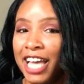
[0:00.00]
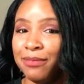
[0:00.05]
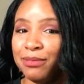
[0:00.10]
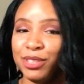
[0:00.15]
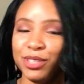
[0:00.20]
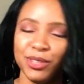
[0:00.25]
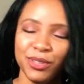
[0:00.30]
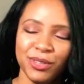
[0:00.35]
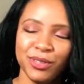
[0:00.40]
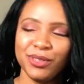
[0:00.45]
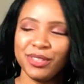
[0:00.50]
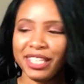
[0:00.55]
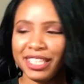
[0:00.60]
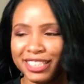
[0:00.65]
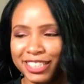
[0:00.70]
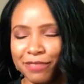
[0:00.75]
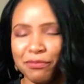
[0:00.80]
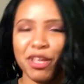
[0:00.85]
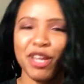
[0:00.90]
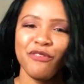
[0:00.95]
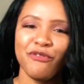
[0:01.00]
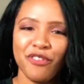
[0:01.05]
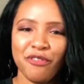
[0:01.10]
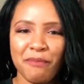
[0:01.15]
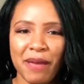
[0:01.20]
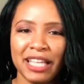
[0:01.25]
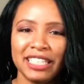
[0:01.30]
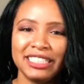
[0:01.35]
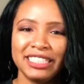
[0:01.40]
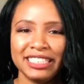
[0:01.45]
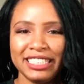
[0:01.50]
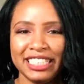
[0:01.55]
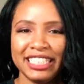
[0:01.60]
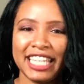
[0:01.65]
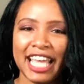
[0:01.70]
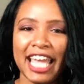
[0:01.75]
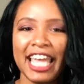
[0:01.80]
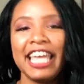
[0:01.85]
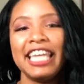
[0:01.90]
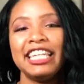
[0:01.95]
to get some information
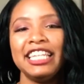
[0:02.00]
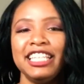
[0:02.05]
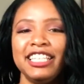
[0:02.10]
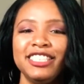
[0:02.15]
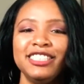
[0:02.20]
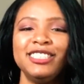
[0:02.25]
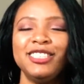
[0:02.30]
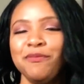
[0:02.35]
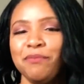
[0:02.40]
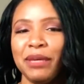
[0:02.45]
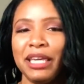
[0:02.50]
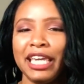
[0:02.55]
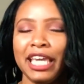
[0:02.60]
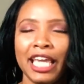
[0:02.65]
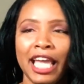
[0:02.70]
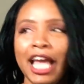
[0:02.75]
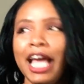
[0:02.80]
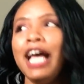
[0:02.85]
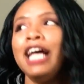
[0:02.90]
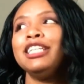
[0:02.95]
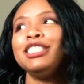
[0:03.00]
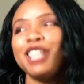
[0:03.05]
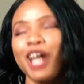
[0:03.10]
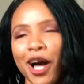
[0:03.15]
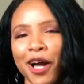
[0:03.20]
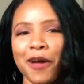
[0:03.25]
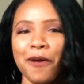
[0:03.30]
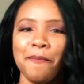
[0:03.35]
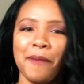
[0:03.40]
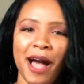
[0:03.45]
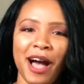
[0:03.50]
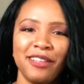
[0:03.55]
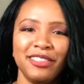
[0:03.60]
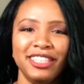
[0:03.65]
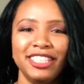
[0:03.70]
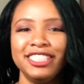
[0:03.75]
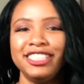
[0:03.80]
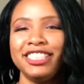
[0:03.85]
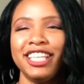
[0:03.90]
today and listen to me talk about this